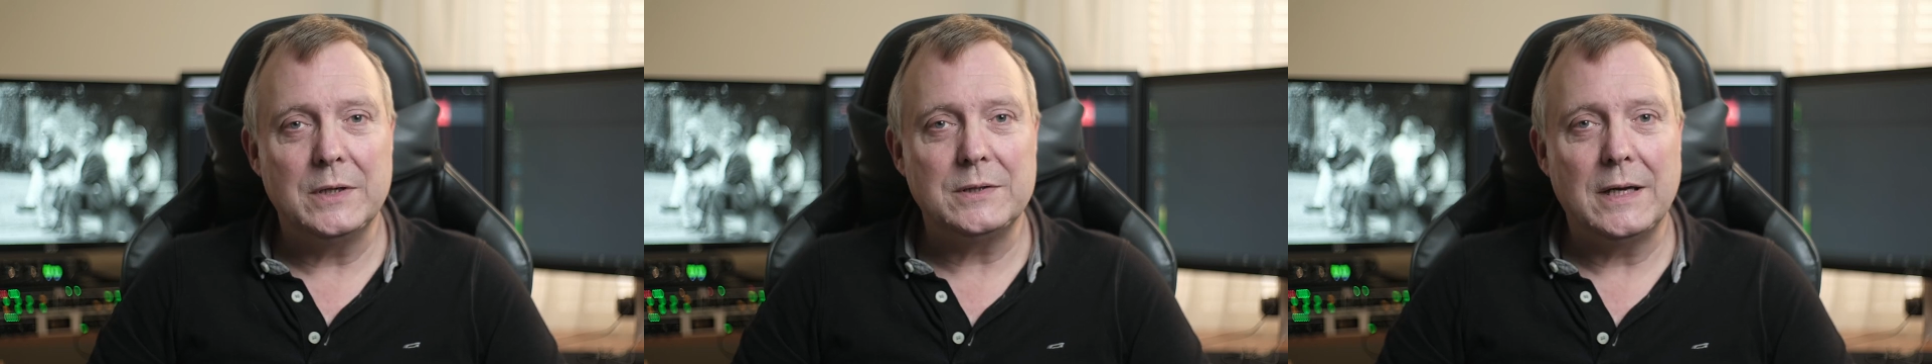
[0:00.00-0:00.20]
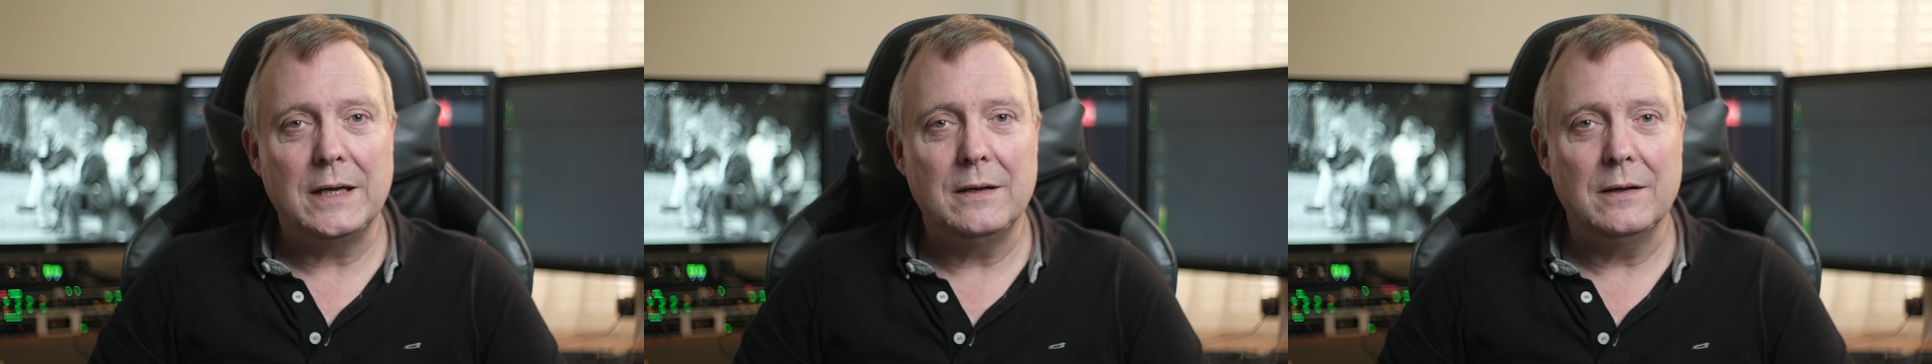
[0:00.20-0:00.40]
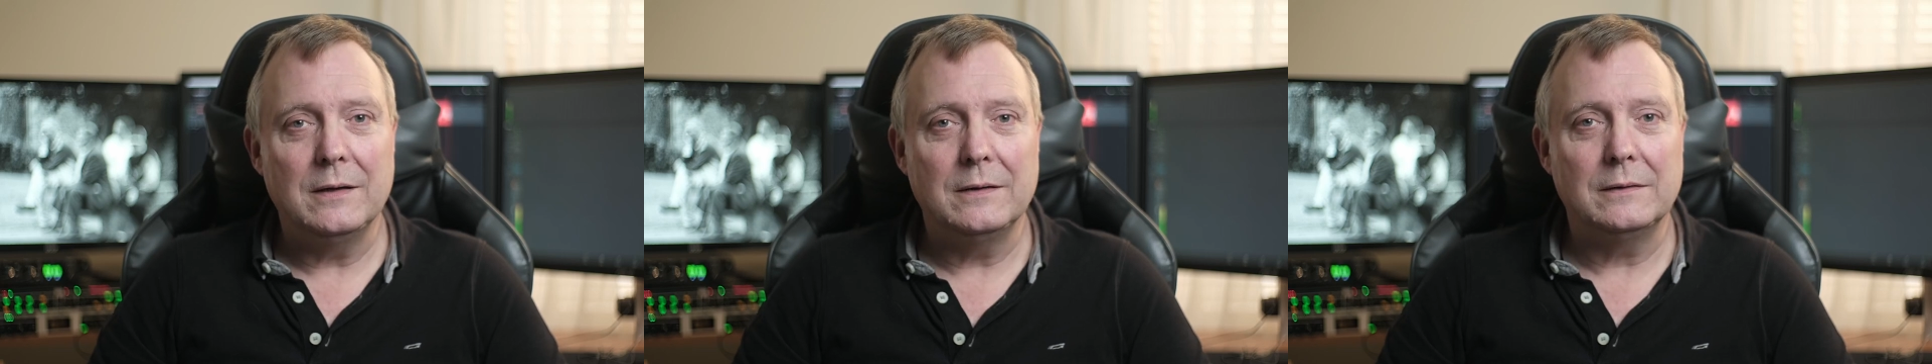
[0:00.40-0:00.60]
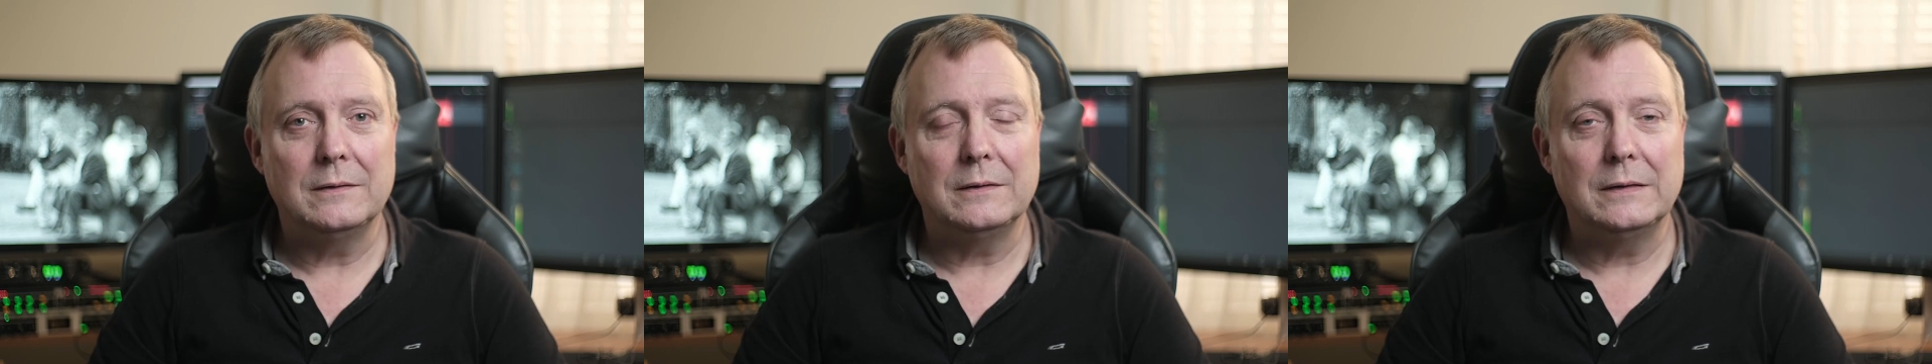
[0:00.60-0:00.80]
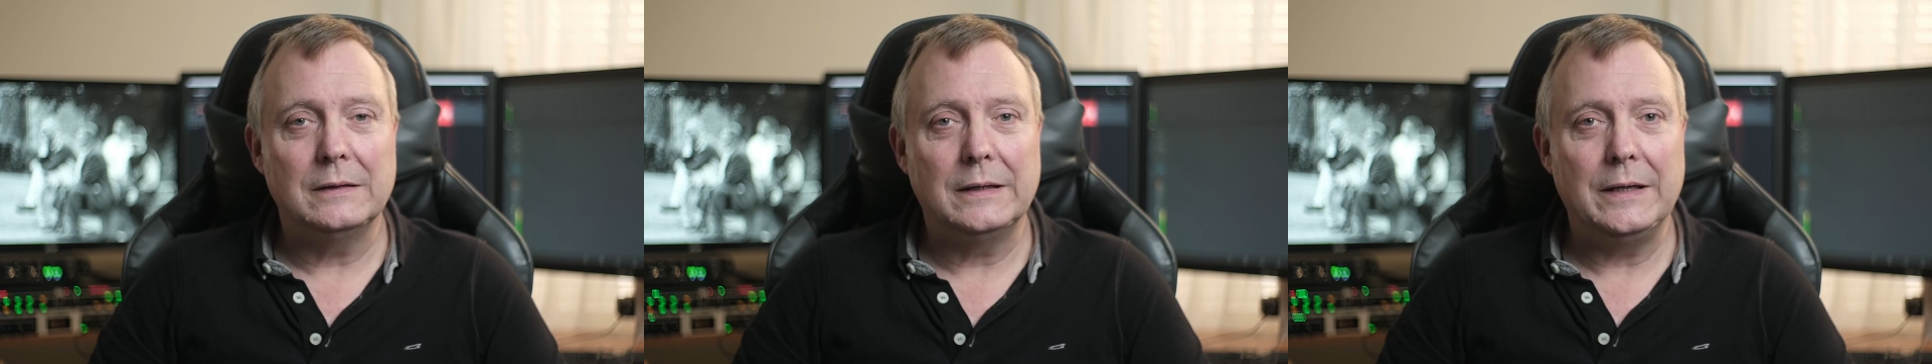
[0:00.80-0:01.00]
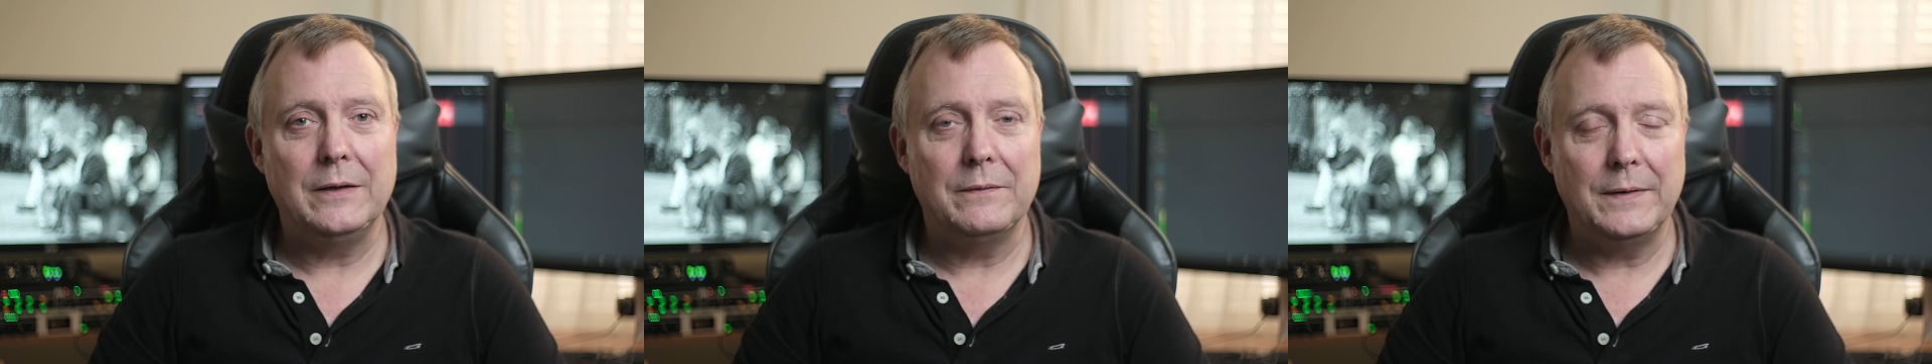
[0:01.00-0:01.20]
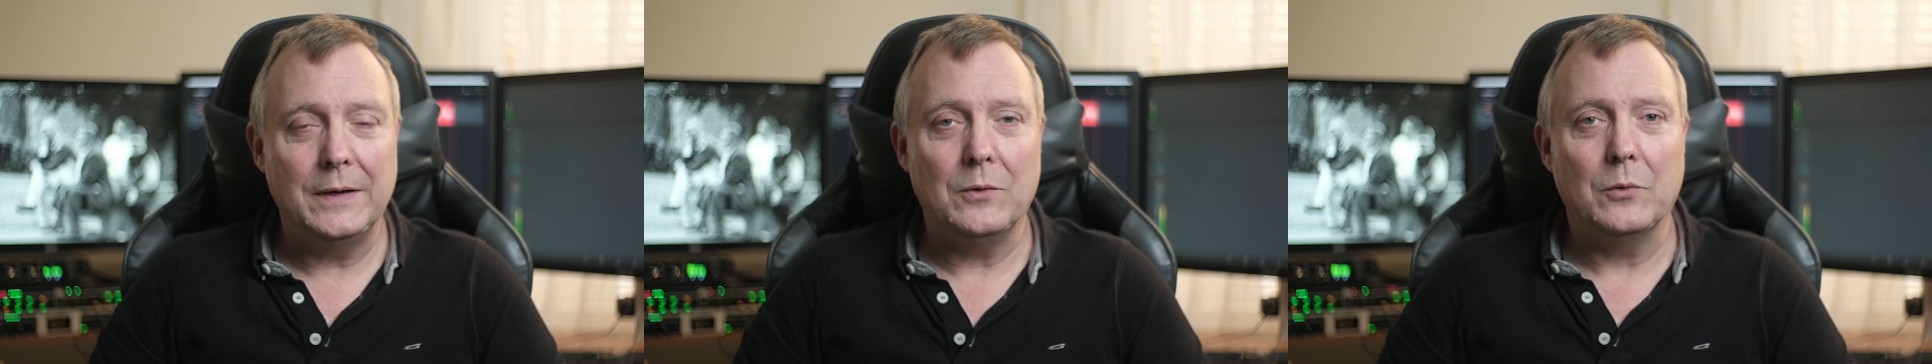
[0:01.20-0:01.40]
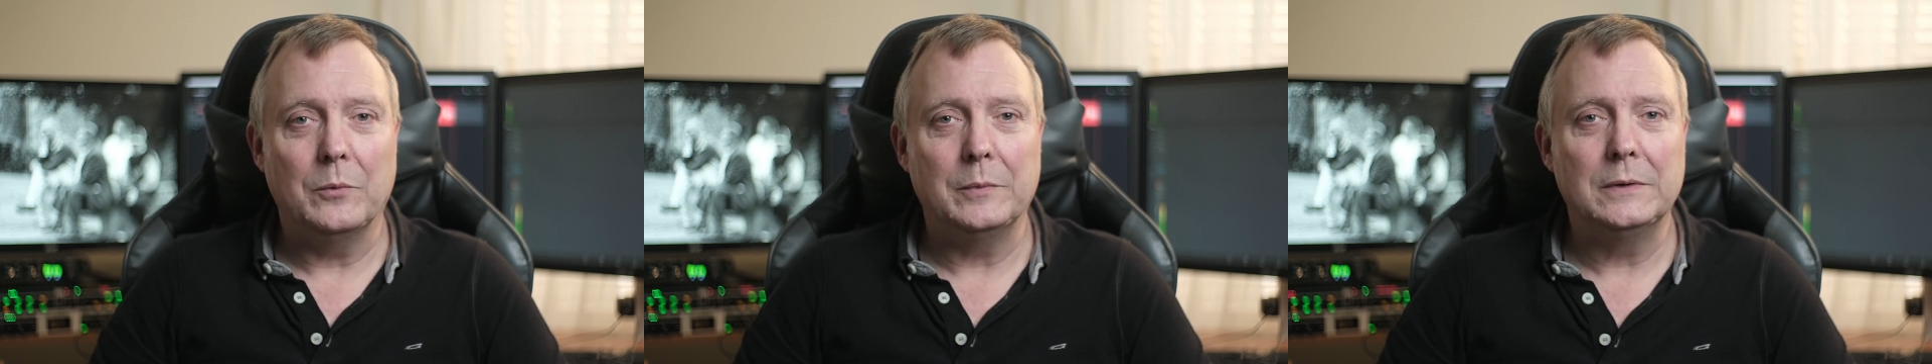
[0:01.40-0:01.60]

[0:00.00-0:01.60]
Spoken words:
said in the film.